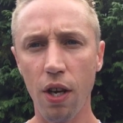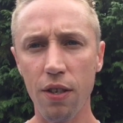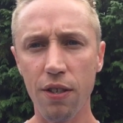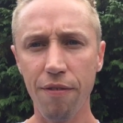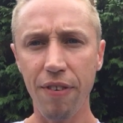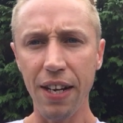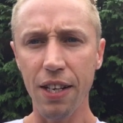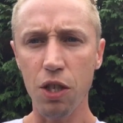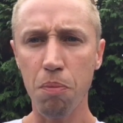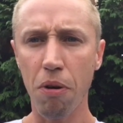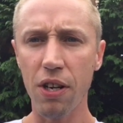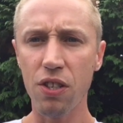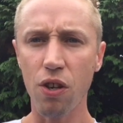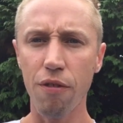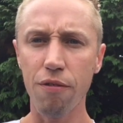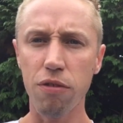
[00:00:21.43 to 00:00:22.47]
Arsene Wenger's
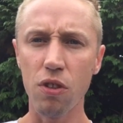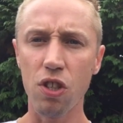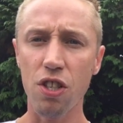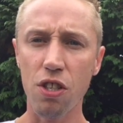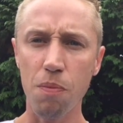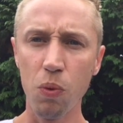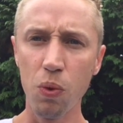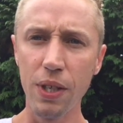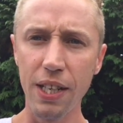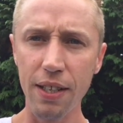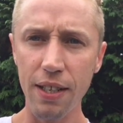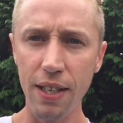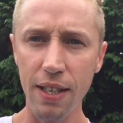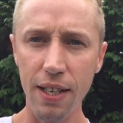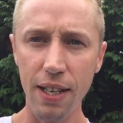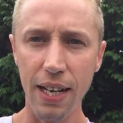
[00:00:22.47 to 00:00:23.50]
press conference this
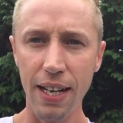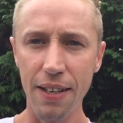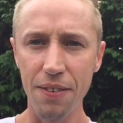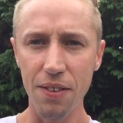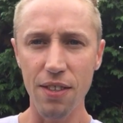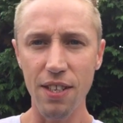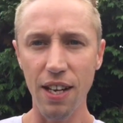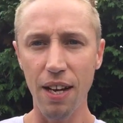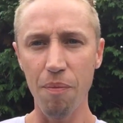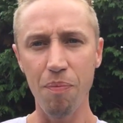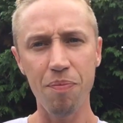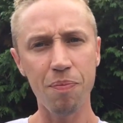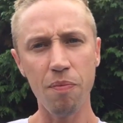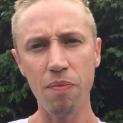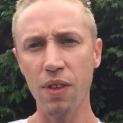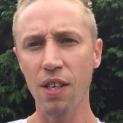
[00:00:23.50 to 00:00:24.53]
morning, and um,
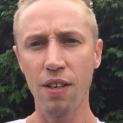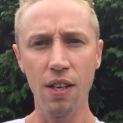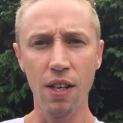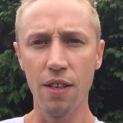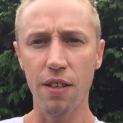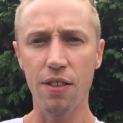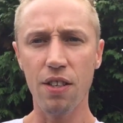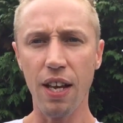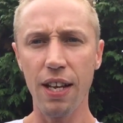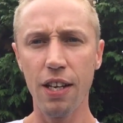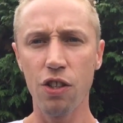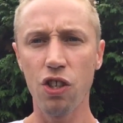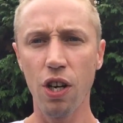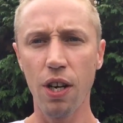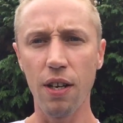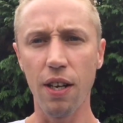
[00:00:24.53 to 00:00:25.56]
the state
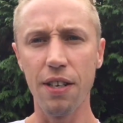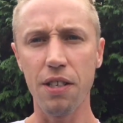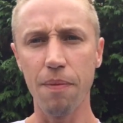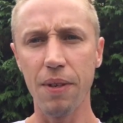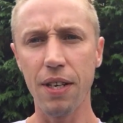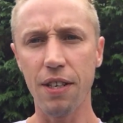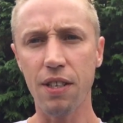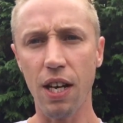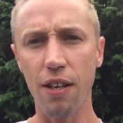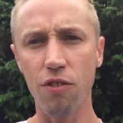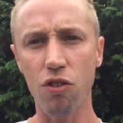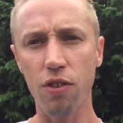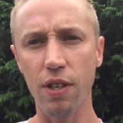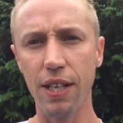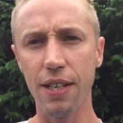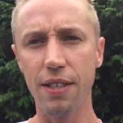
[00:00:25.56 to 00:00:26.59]
of journalism in this
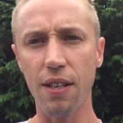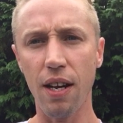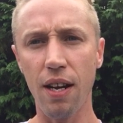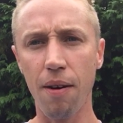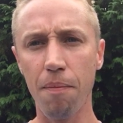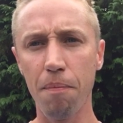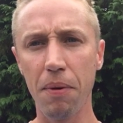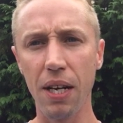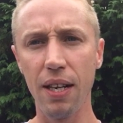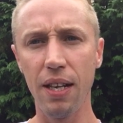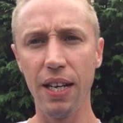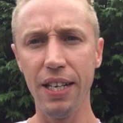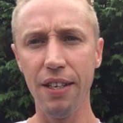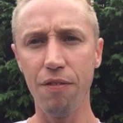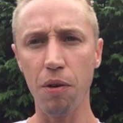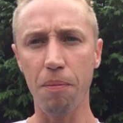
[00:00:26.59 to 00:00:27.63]
country is
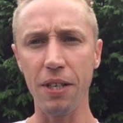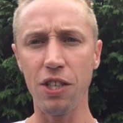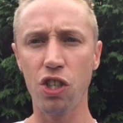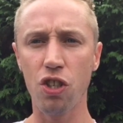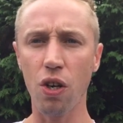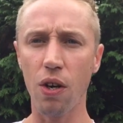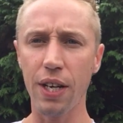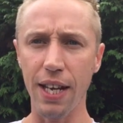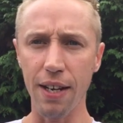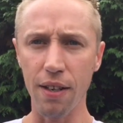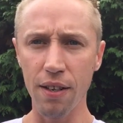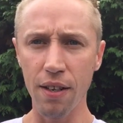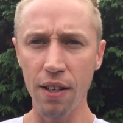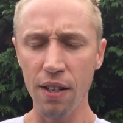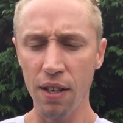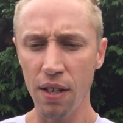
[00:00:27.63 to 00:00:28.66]
unbelievably shocking.
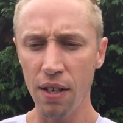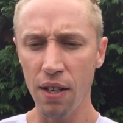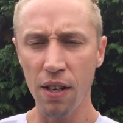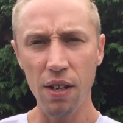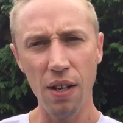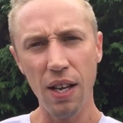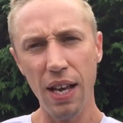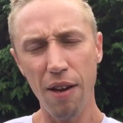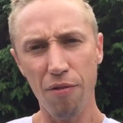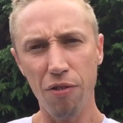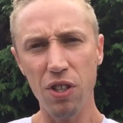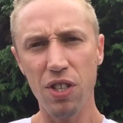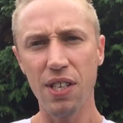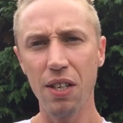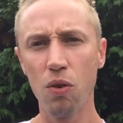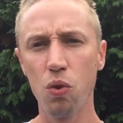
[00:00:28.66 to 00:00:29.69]

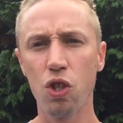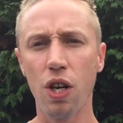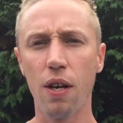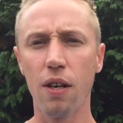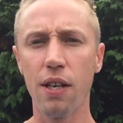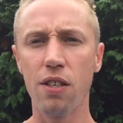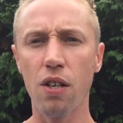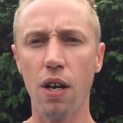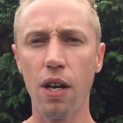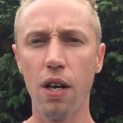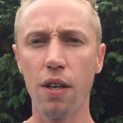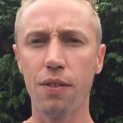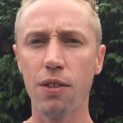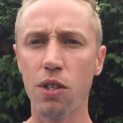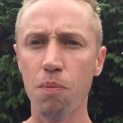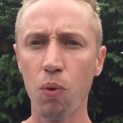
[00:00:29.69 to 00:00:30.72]
Every single journalist I
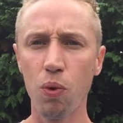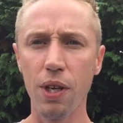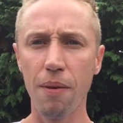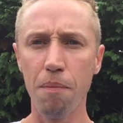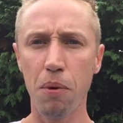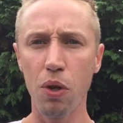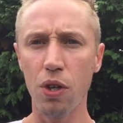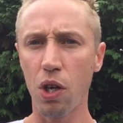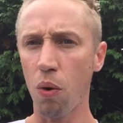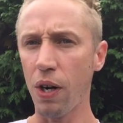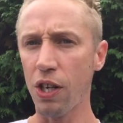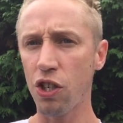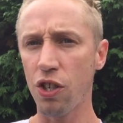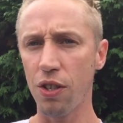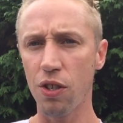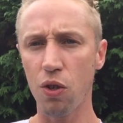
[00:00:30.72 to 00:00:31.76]
heard this morning put the
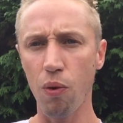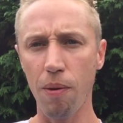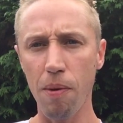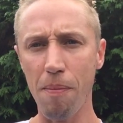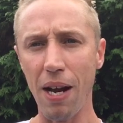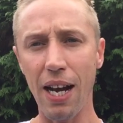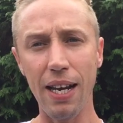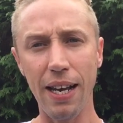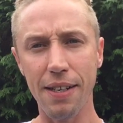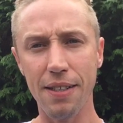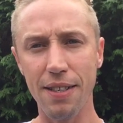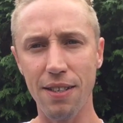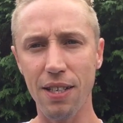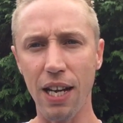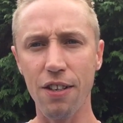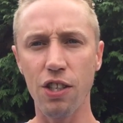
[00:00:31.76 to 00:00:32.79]
question to him about
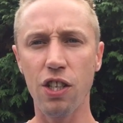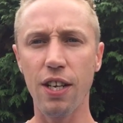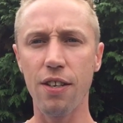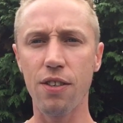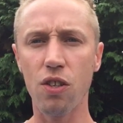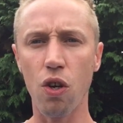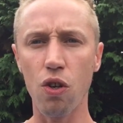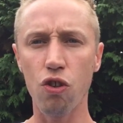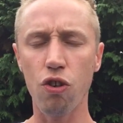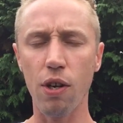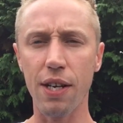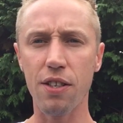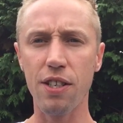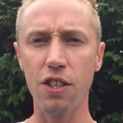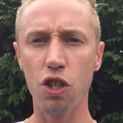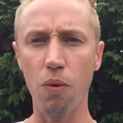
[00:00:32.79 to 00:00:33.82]
Alexis Sanchez
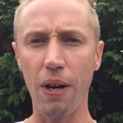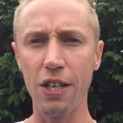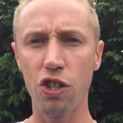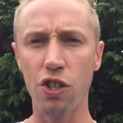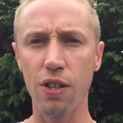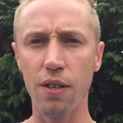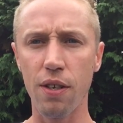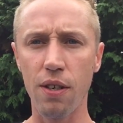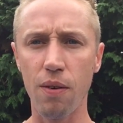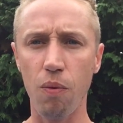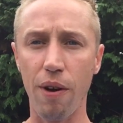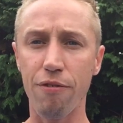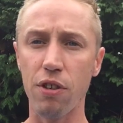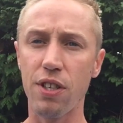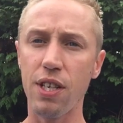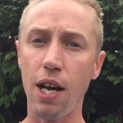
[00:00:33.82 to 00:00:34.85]
contract situation,
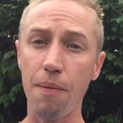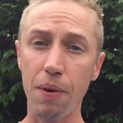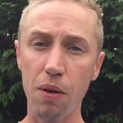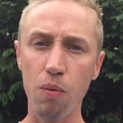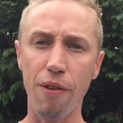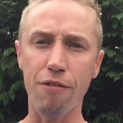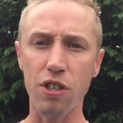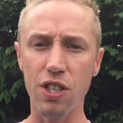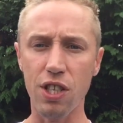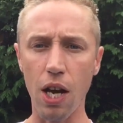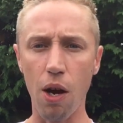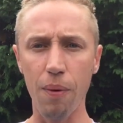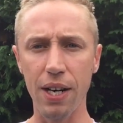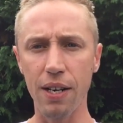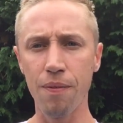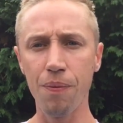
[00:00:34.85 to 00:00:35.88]
whether he's coming, whether he's
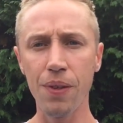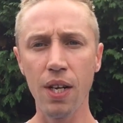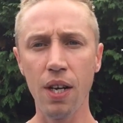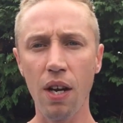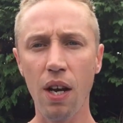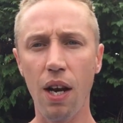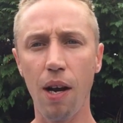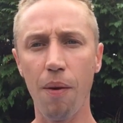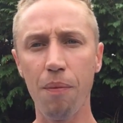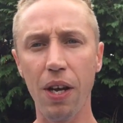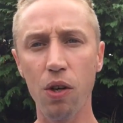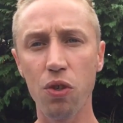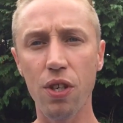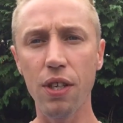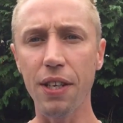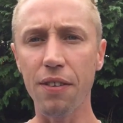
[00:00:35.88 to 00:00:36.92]
going. Um, they
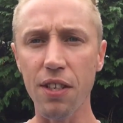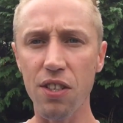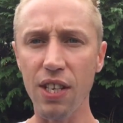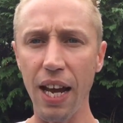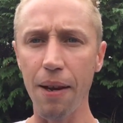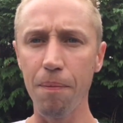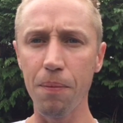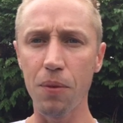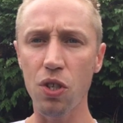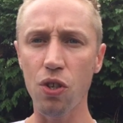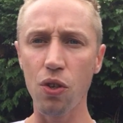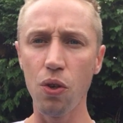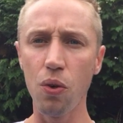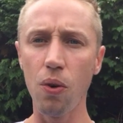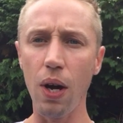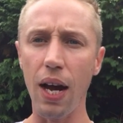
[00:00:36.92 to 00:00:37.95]
also did the same
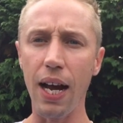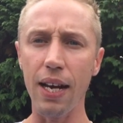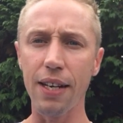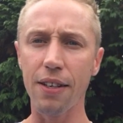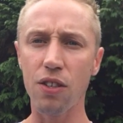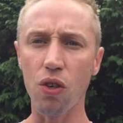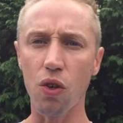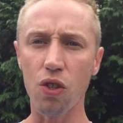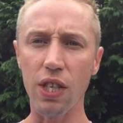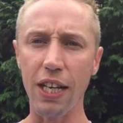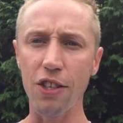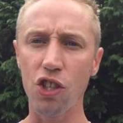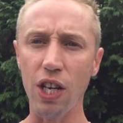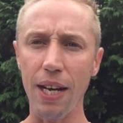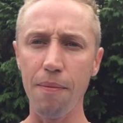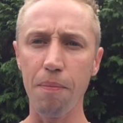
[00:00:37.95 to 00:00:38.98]
to Alex
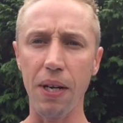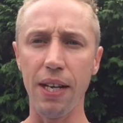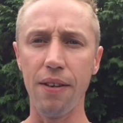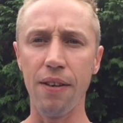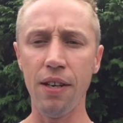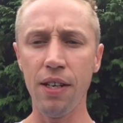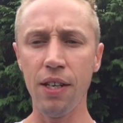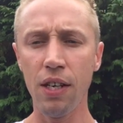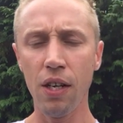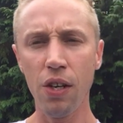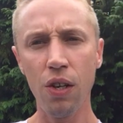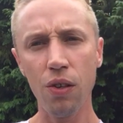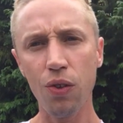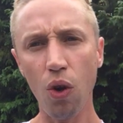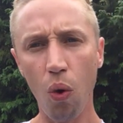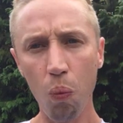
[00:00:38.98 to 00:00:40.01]
Oxlade-Chamberlain.
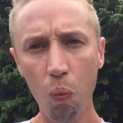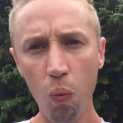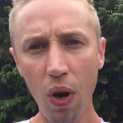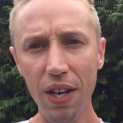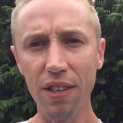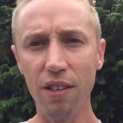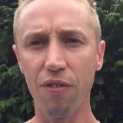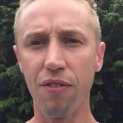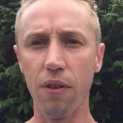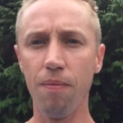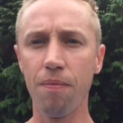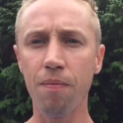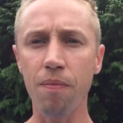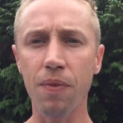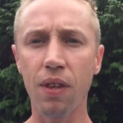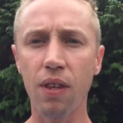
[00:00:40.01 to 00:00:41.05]
Not one of
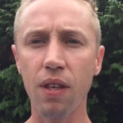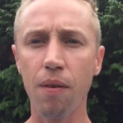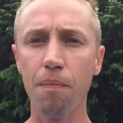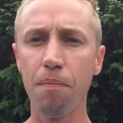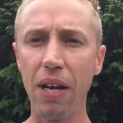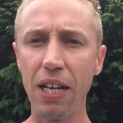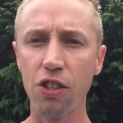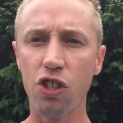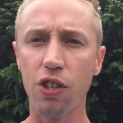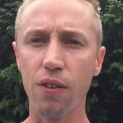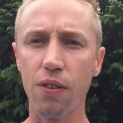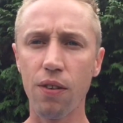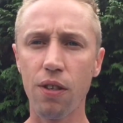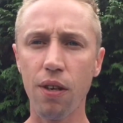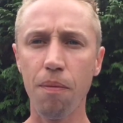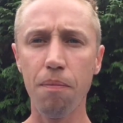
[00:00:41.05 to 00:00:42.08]
them
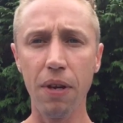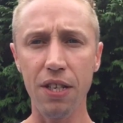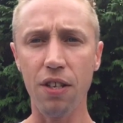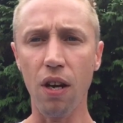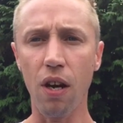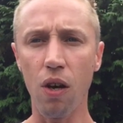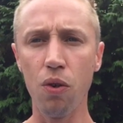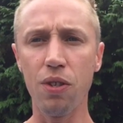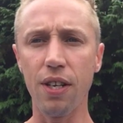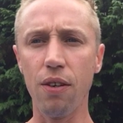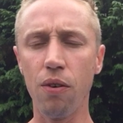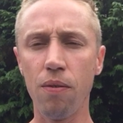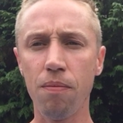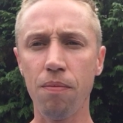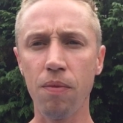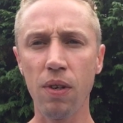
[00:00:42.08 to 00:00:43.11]
mentioned Mesut
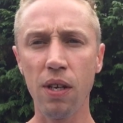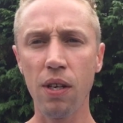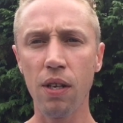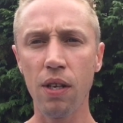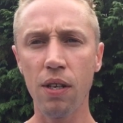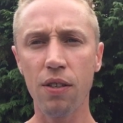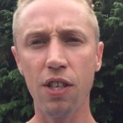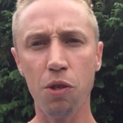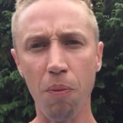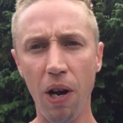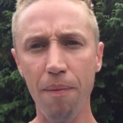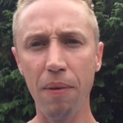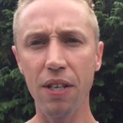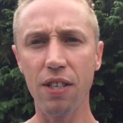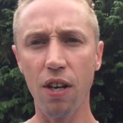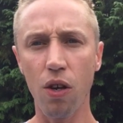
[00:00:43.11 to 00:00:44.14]
Ozil, despite
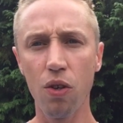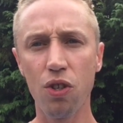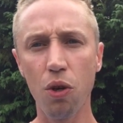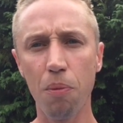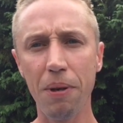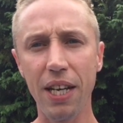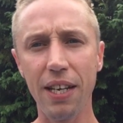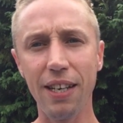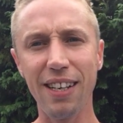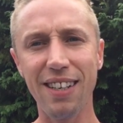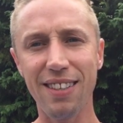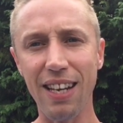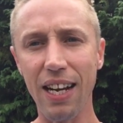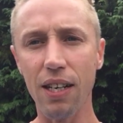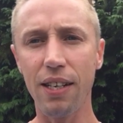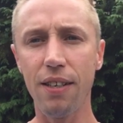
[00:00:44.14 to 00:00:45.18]
Mesut Ozil being in
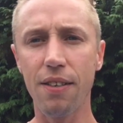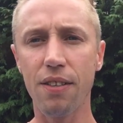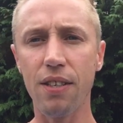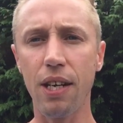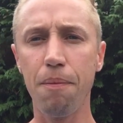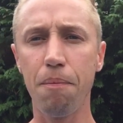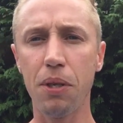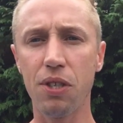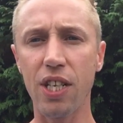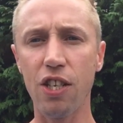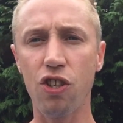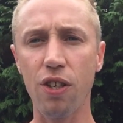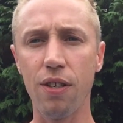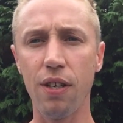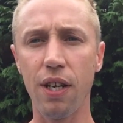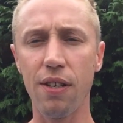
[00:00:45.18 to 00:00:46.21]
exactly the same
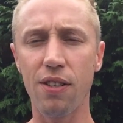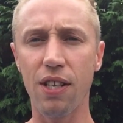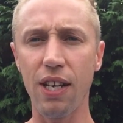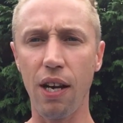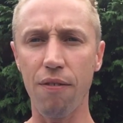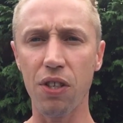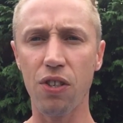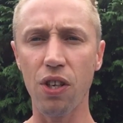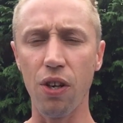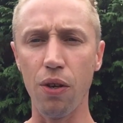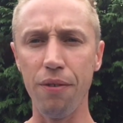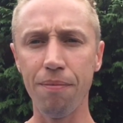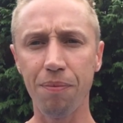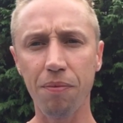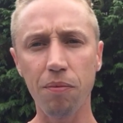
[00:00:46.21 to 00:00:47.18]
position as the other two.